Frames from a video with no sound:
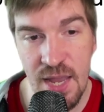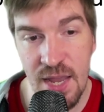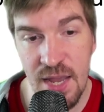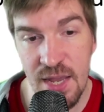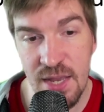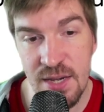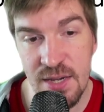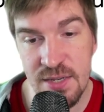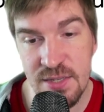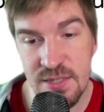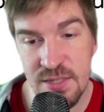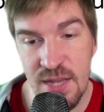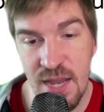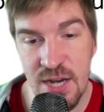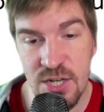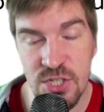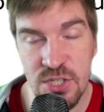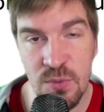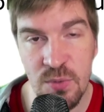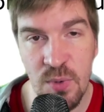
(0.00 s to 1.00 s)
And
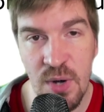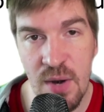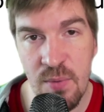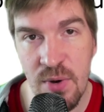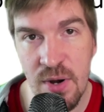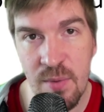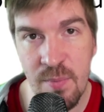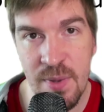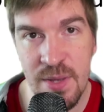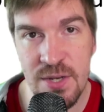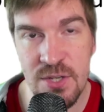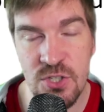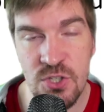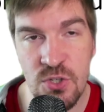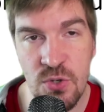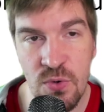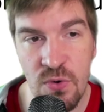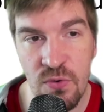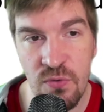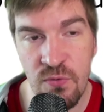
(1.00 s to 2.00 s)
actually, what I recommend
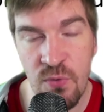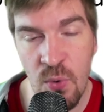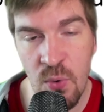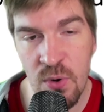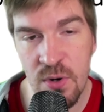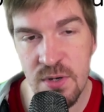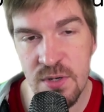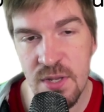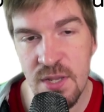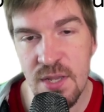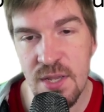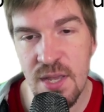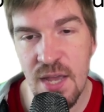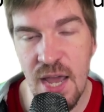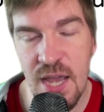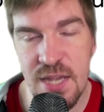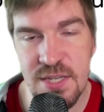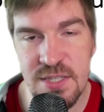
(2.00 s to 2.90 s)
is 2 to 4.